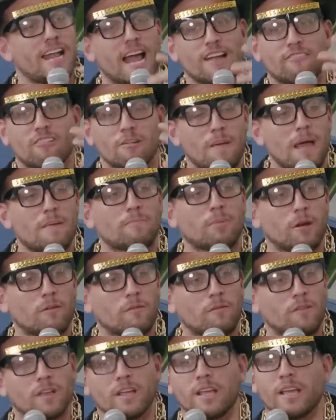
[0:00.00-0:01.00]
And I remember
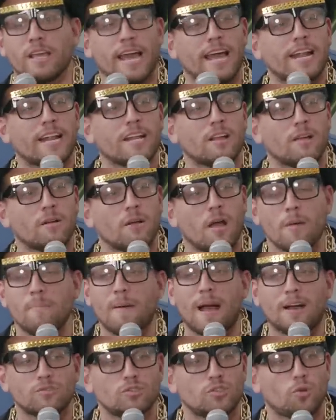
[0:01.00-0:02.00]
That's getting funny.
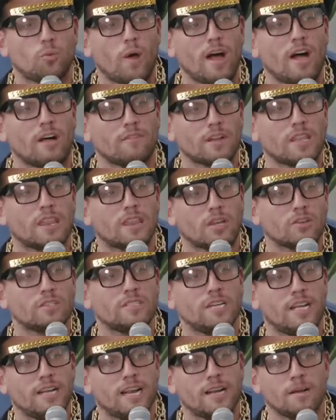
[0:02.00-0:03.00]
about 12 or
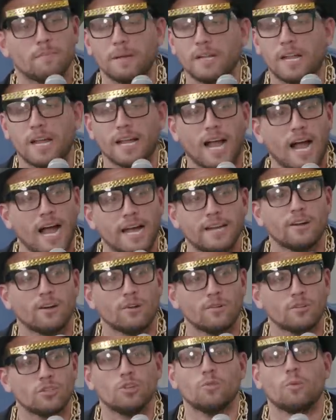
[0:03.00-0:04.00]
13 in and being like, I
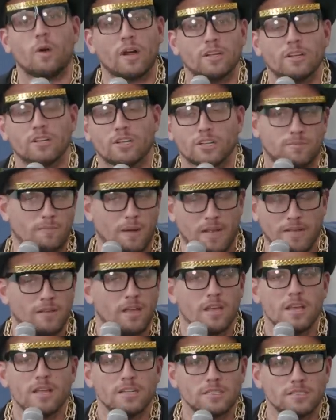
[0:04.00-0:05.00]
don't, do you want it? Cause my
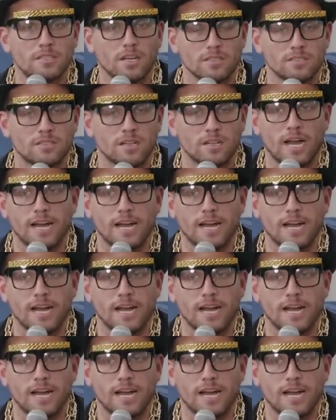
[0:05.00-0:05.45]
Delilah.